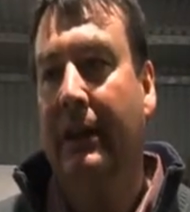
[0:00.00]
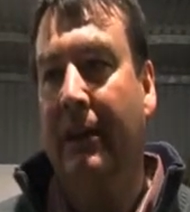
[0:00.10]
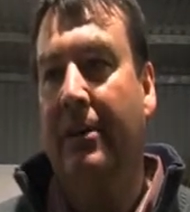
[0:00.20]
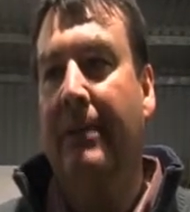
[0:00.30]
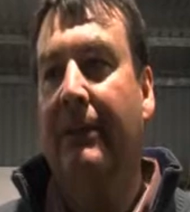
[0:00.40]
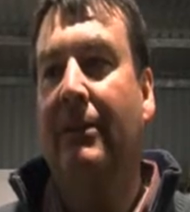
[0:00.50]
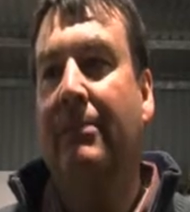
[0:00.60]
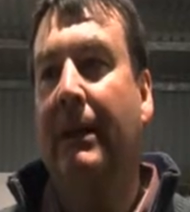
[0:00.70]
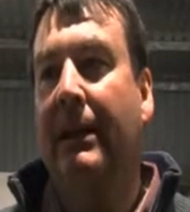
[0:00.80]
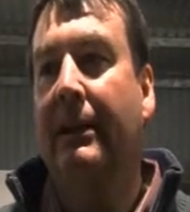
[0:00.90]
in the
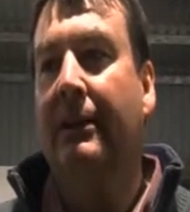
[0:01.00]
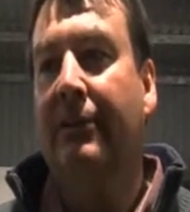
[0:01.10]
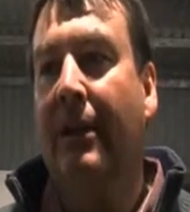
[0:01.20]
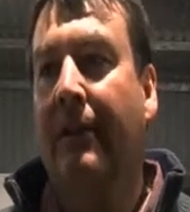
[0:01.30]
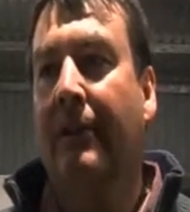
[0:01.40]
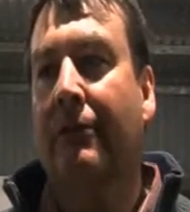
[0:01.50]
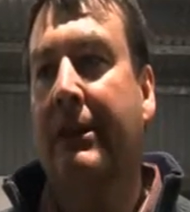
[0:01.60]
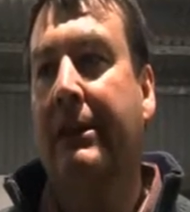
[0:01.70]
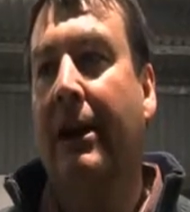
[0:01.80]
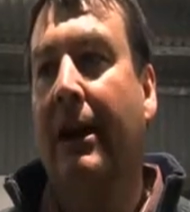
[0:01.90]
domestic market, so that the
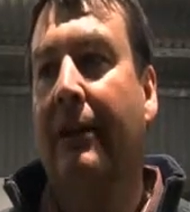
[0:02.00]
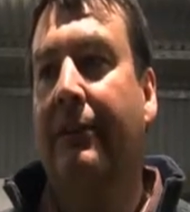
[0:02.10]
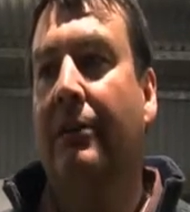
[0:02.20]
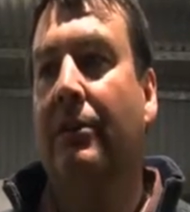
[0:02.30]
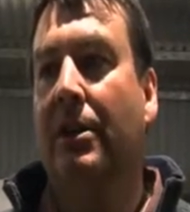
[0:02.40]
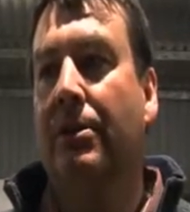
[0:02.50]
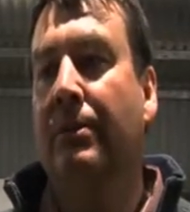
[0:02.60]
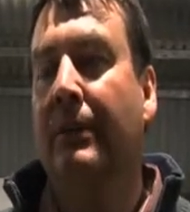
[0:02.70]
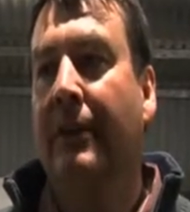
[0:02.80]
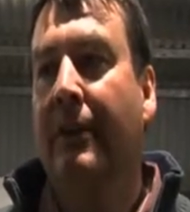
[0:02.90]
retailers can
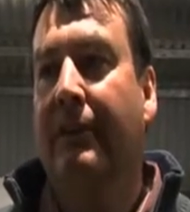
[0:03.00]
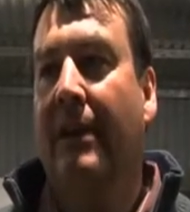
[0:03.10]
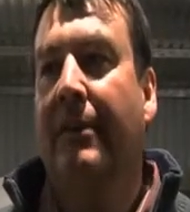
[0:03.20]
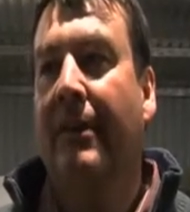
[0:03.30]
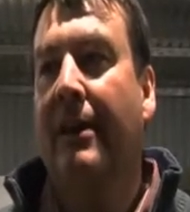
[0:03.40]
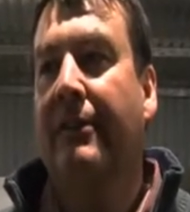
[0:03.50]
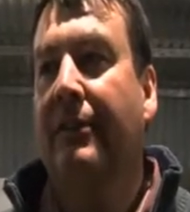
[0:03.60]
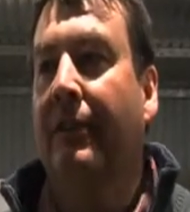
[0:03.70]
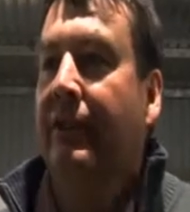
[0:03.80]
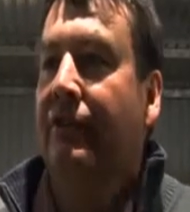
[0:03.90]
do some of
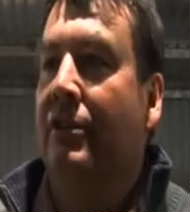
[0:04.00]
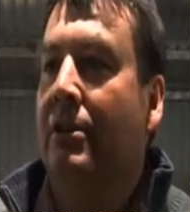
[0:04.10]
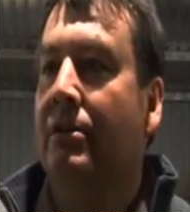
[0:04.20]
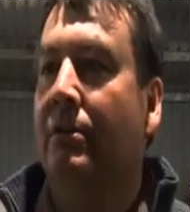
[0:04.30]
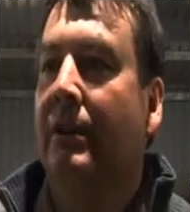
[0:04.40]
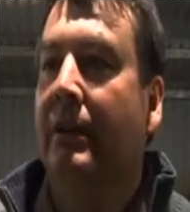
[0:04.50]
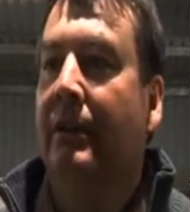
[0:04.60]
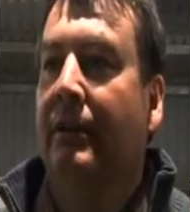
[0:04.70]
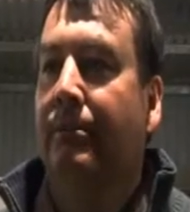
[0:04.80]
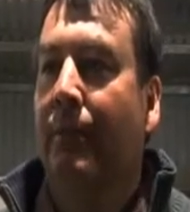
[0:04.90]
those nice new
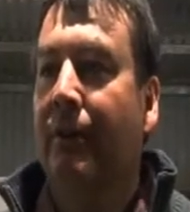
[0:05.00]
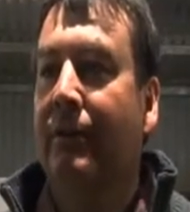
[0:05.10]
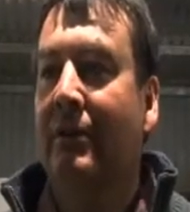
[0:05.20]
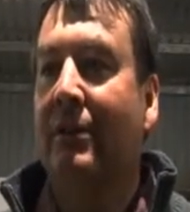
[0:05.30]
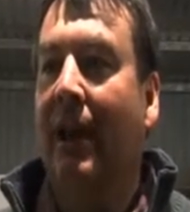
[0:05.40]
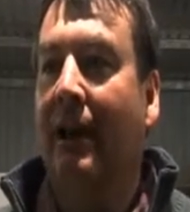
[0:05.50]
modern